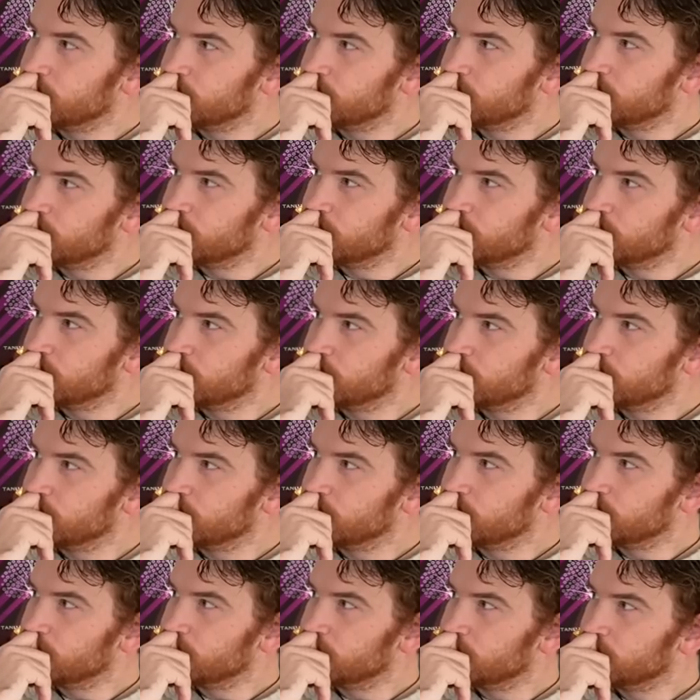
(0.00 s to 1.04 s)

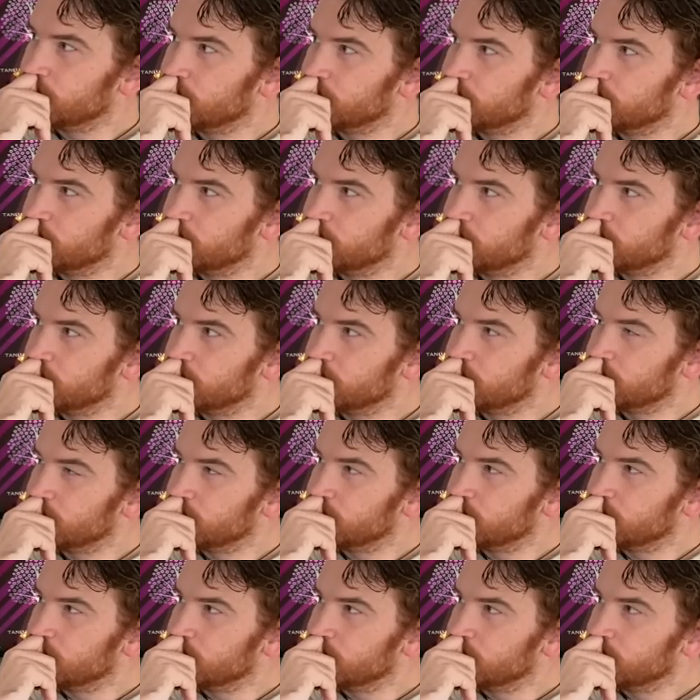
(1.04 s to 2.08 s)

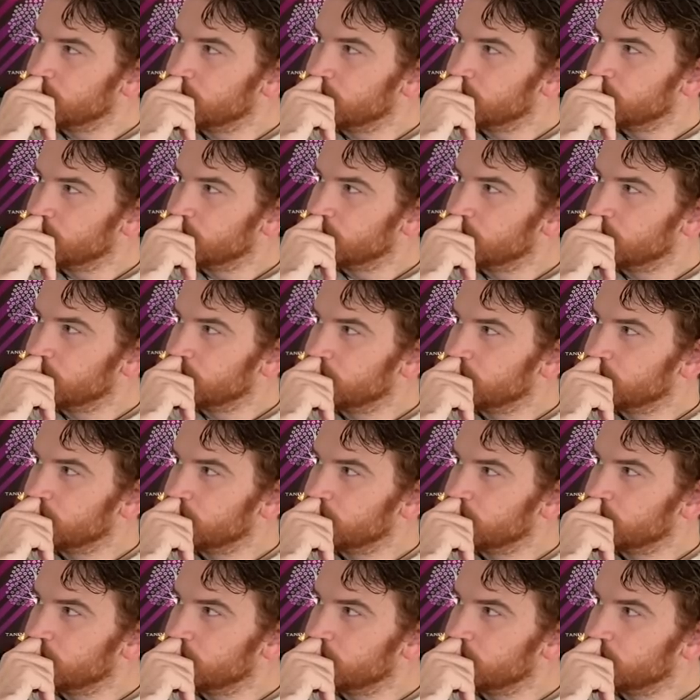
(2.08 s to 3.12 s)

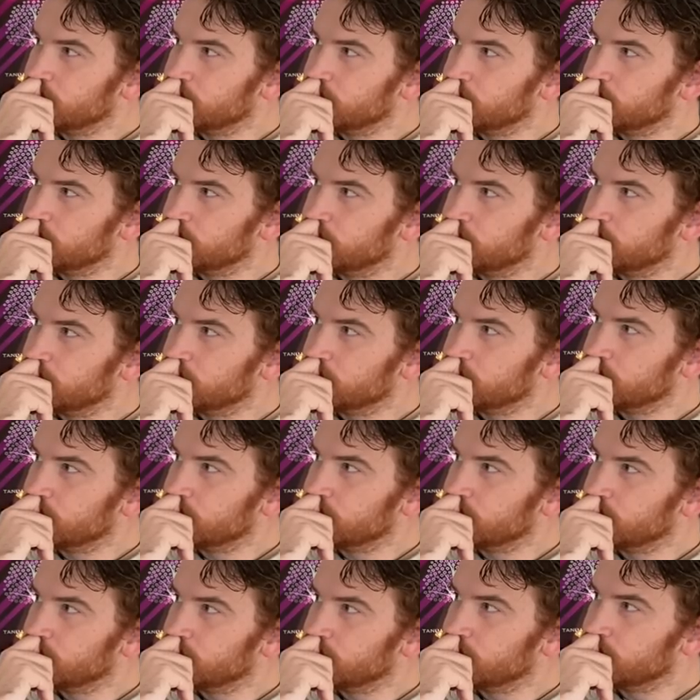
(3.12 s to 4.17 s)

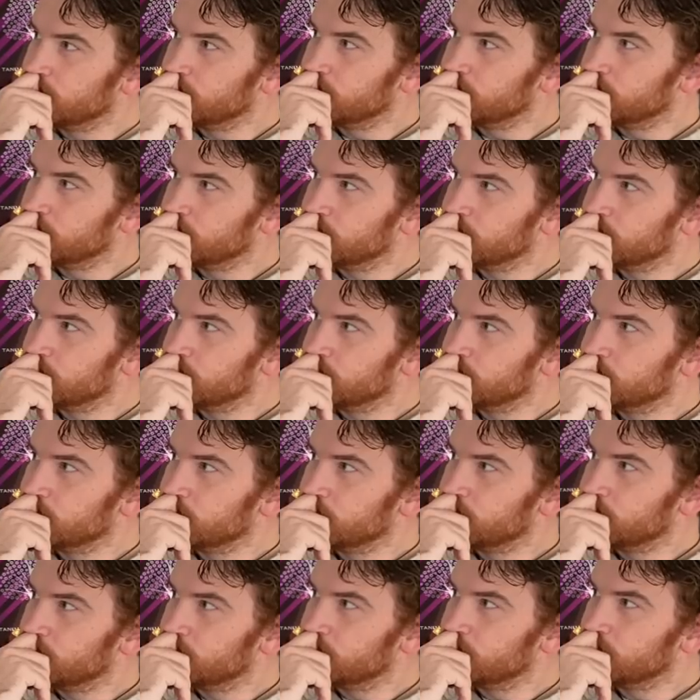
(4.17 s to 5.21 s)

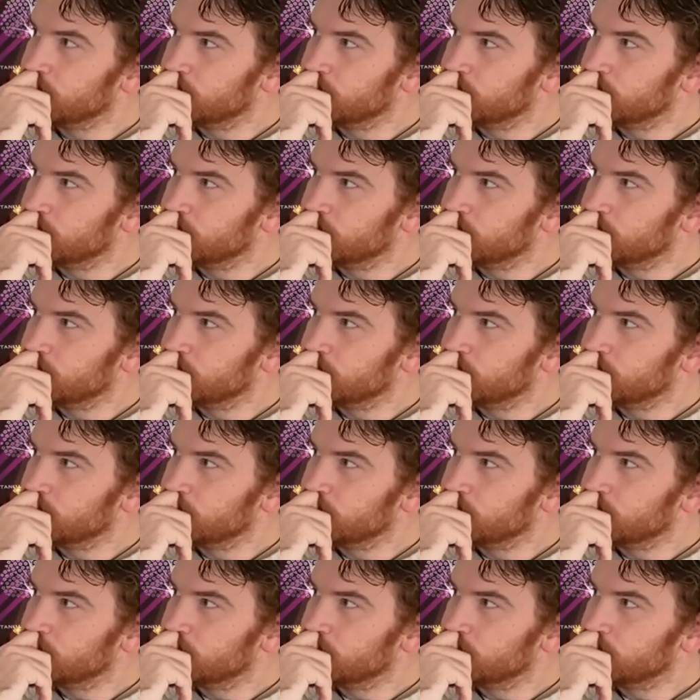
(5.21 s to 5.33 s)
(silent)